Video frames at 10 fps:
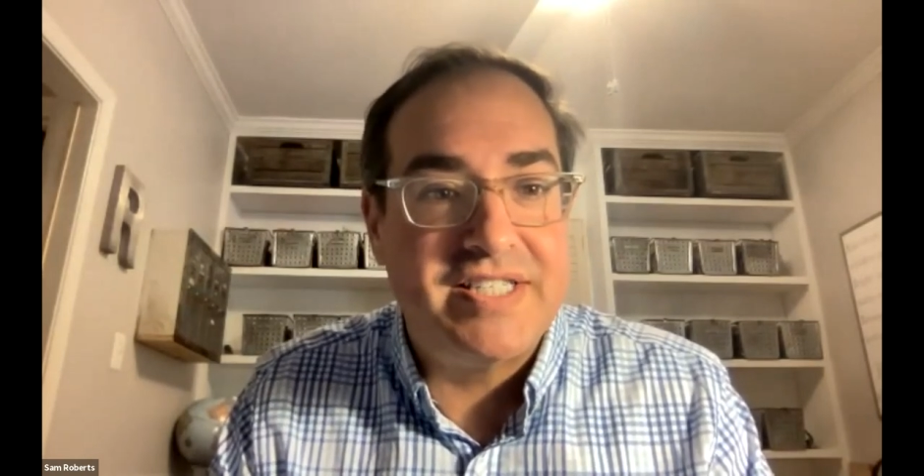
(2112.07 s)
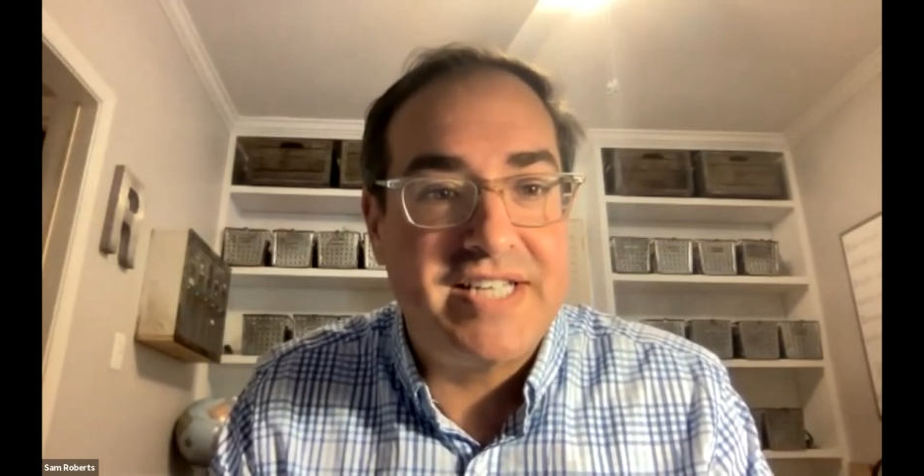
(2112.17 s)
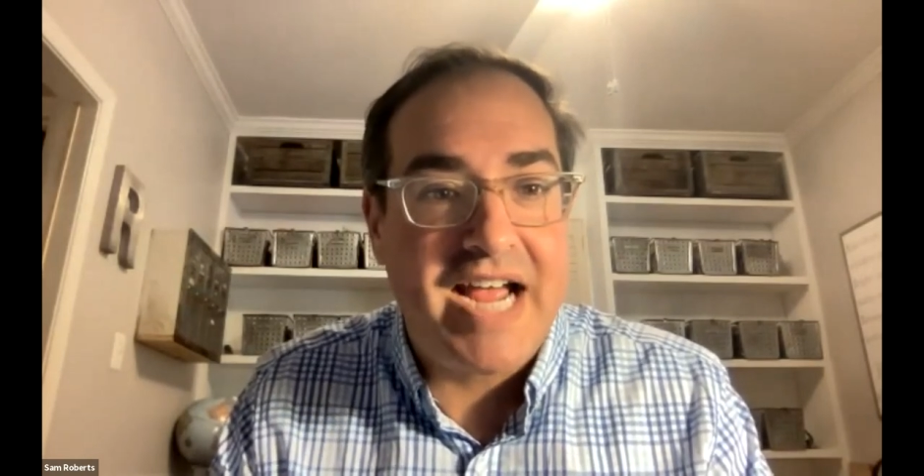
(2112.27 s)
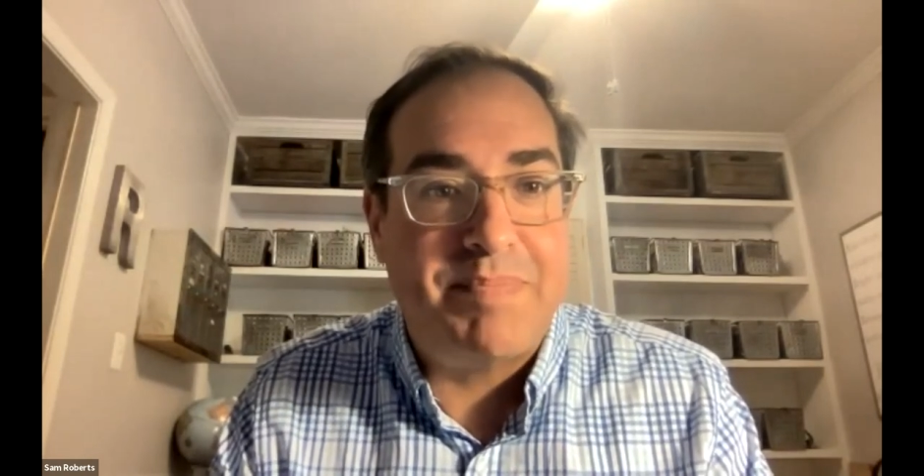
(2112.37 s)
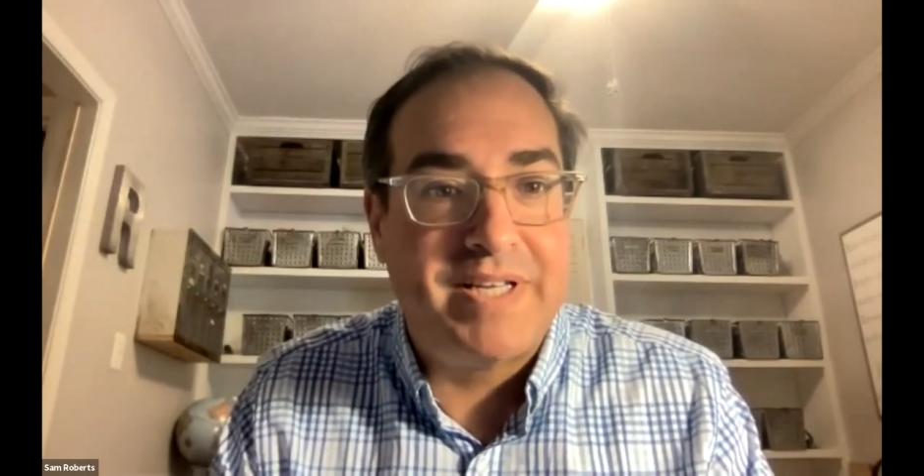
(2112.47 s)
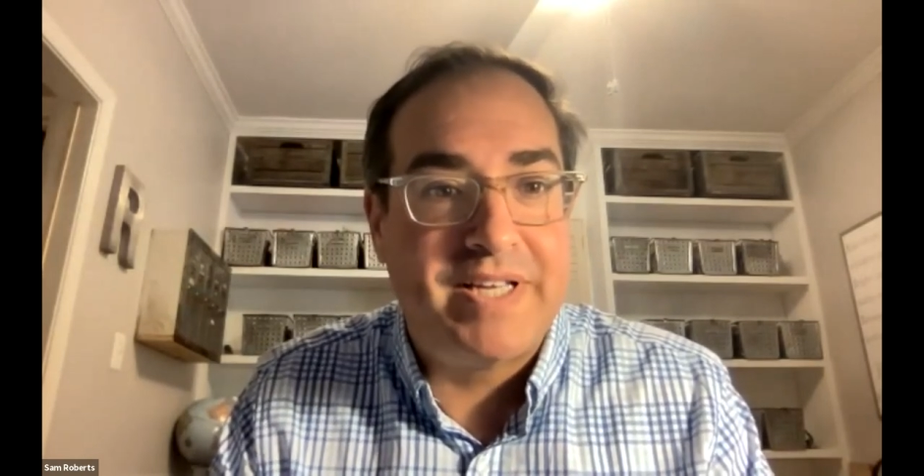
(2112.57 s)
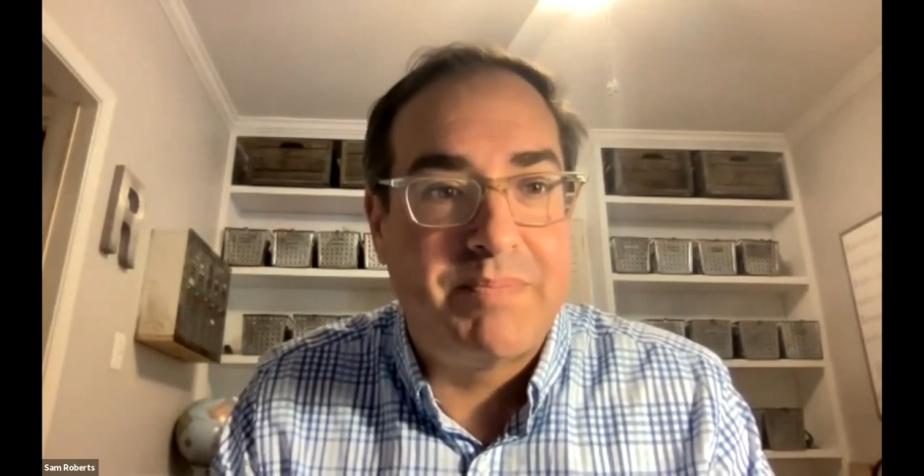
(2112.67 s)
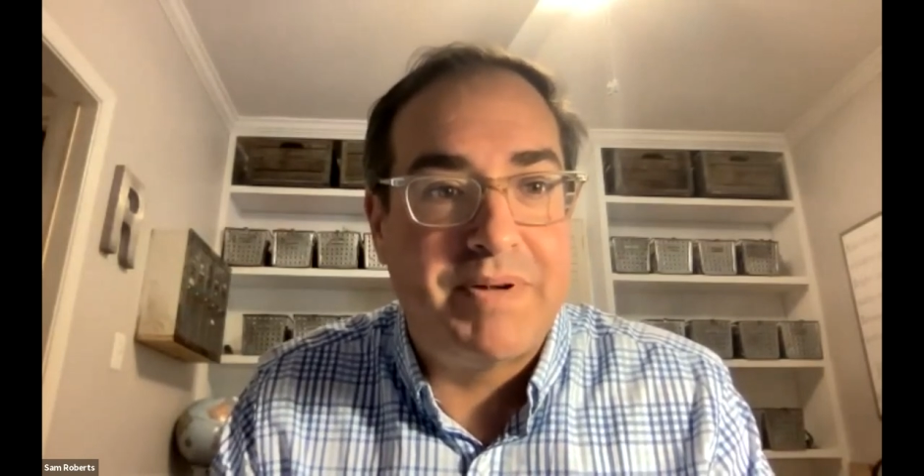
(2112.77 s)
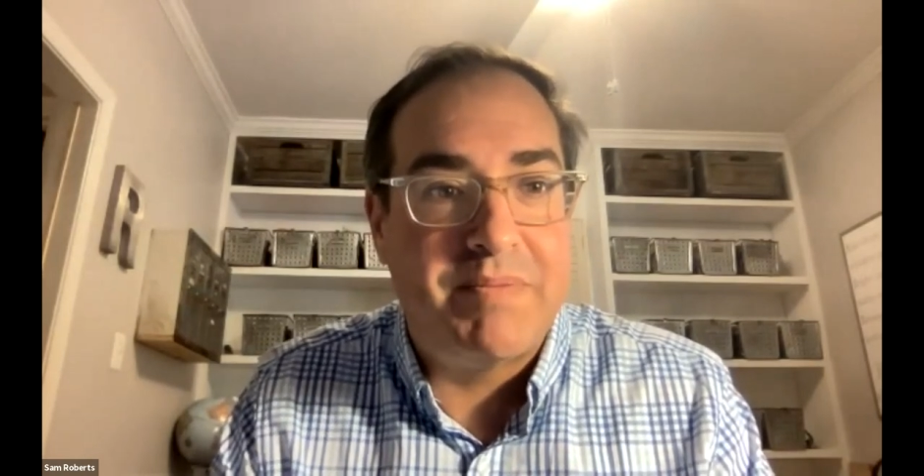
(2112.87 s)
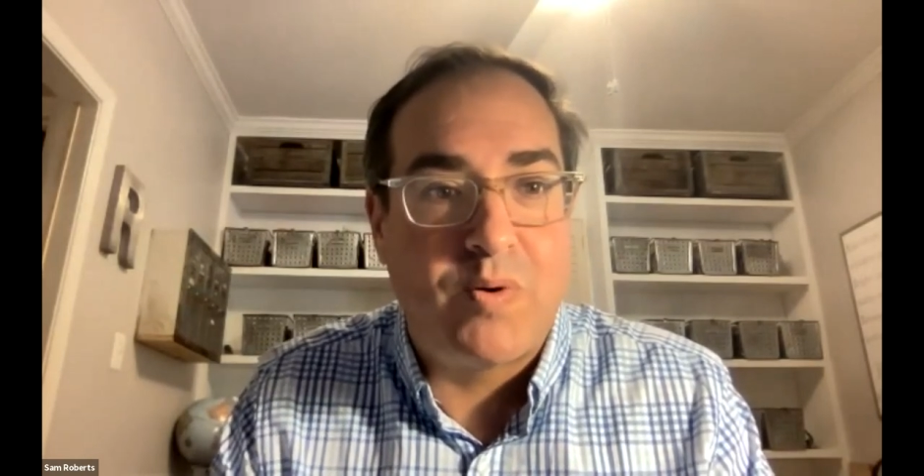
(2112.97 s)
type a
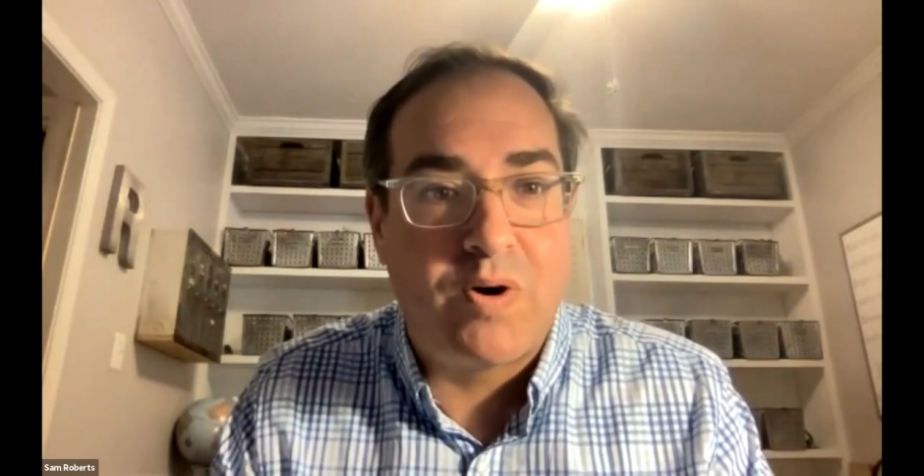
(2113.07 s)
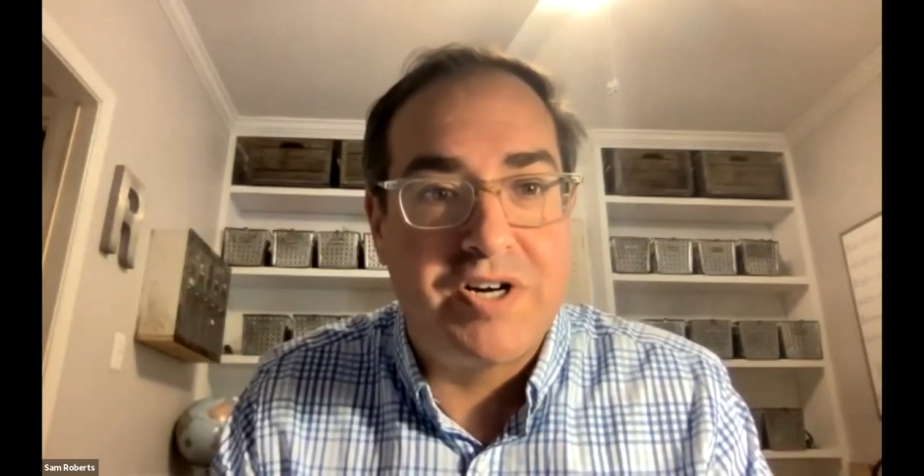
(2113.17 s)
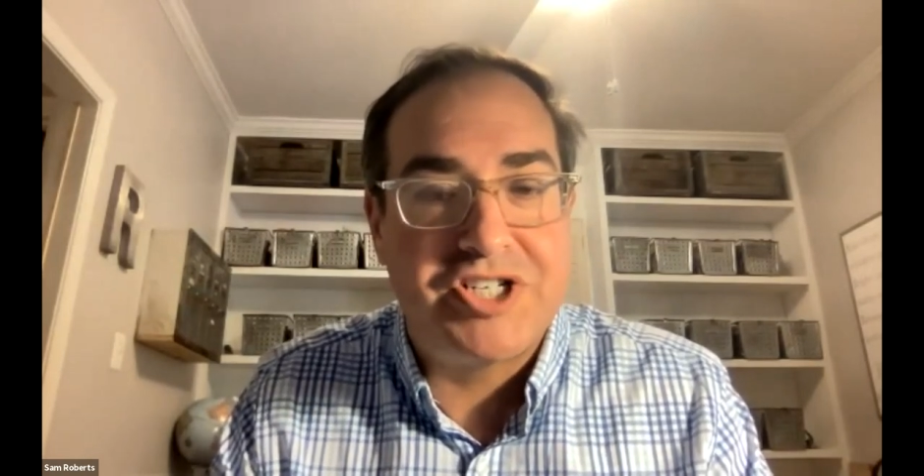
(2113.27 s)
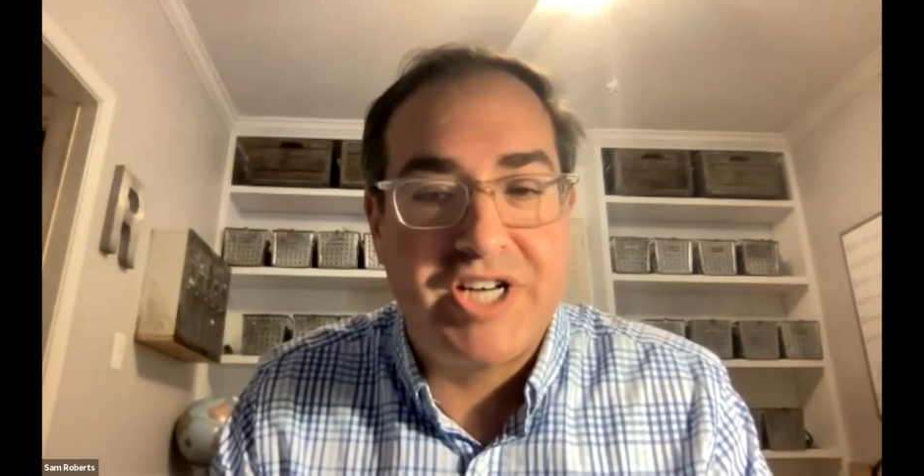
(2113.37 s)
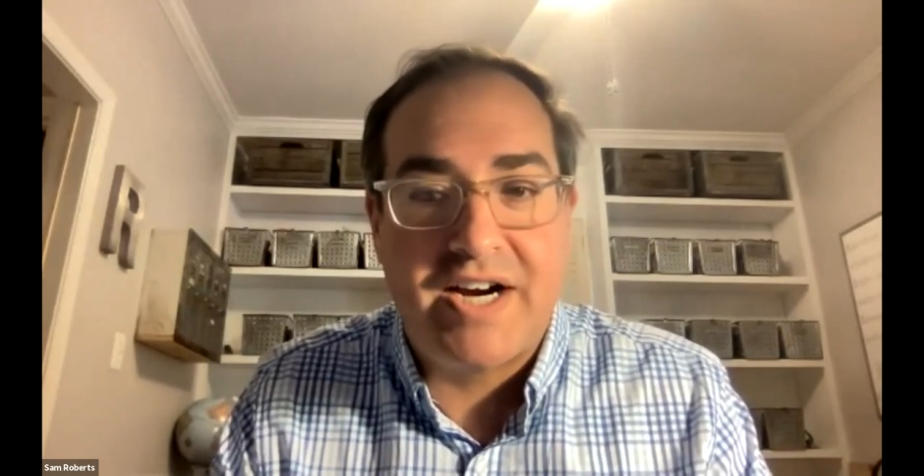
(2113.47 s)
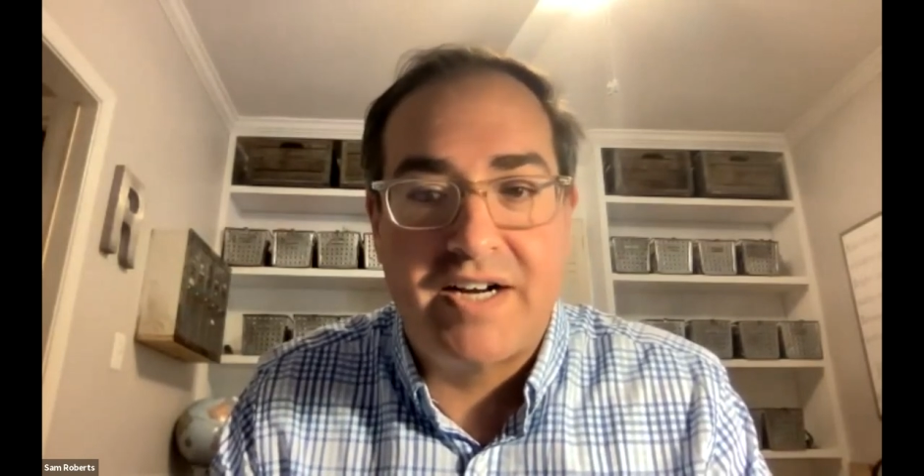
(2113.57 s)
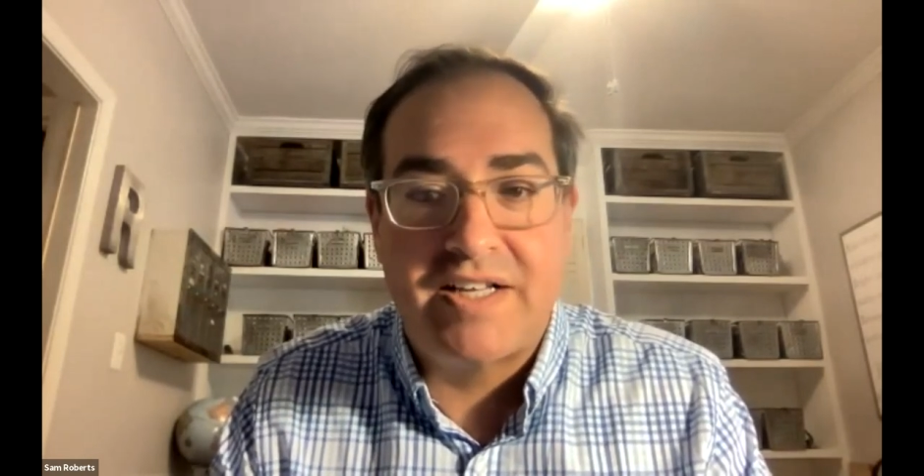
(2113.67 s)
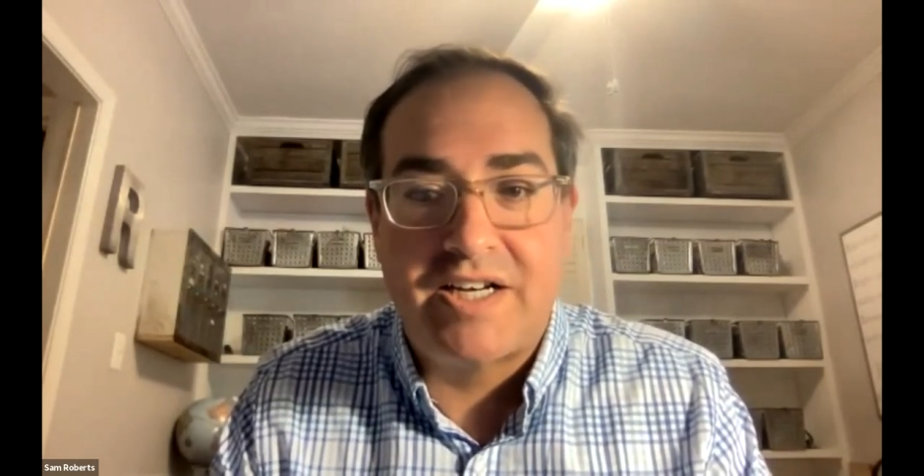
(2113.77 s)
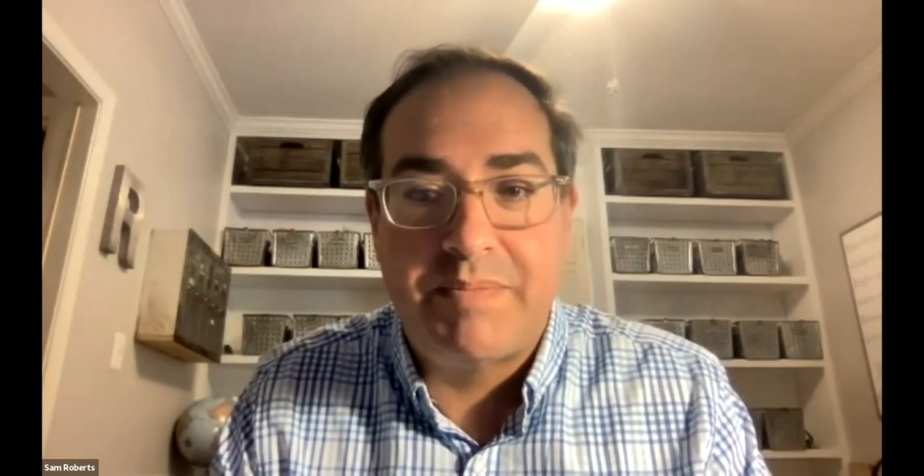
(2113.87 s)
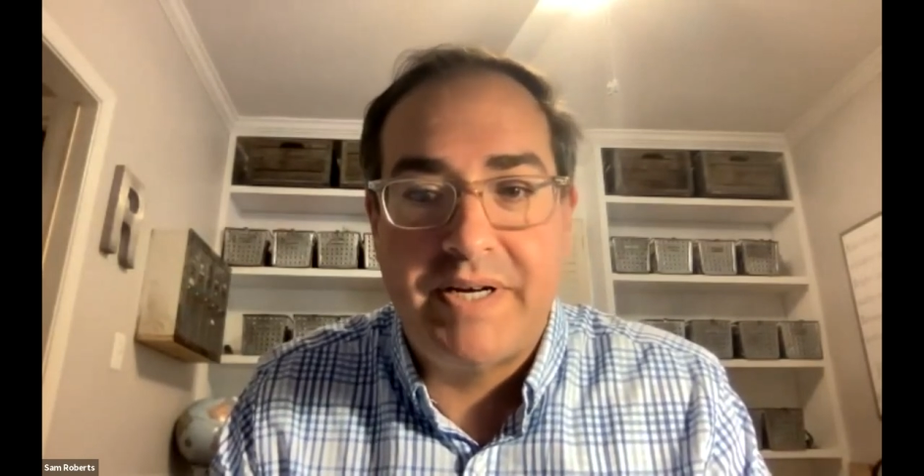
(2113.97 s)
little bit more or share a
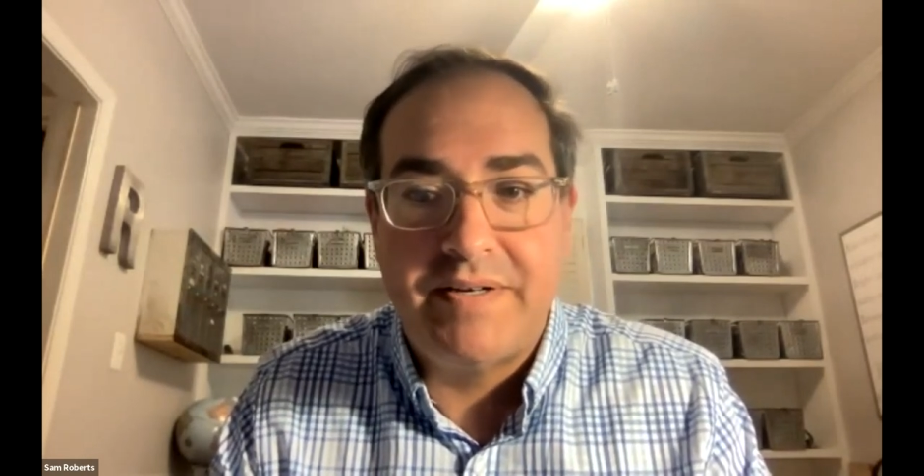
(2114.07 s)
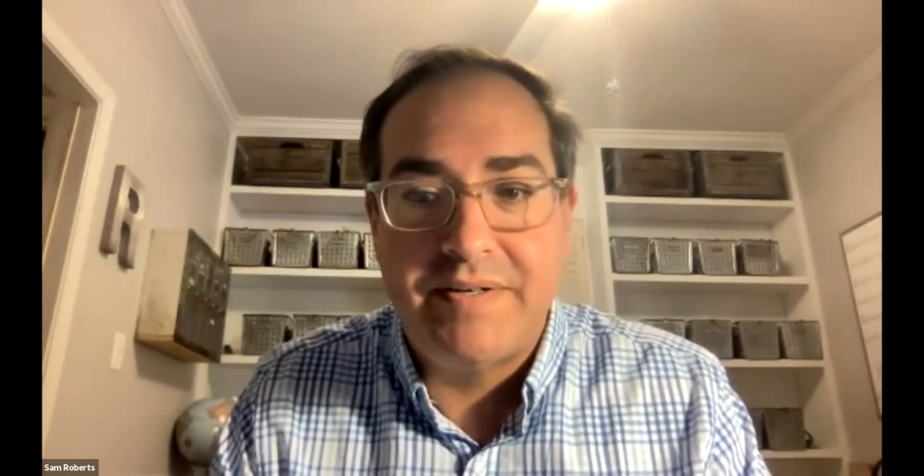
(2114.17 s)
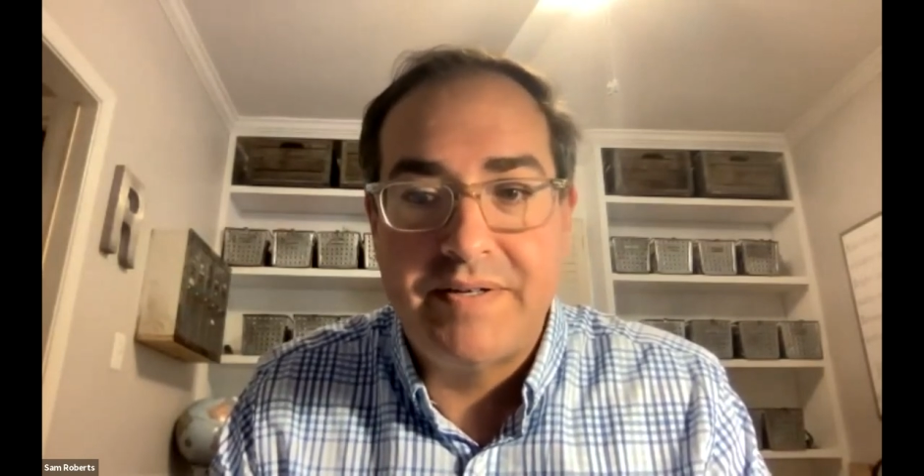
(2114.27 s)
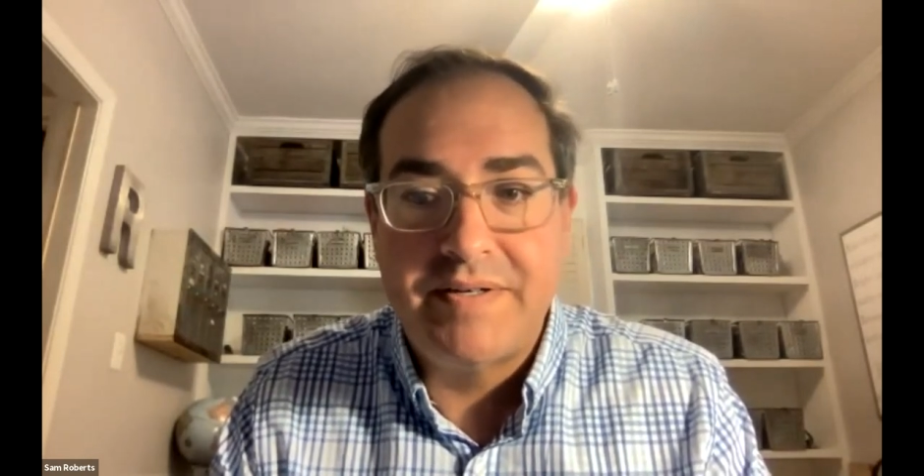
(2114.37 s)
little bit?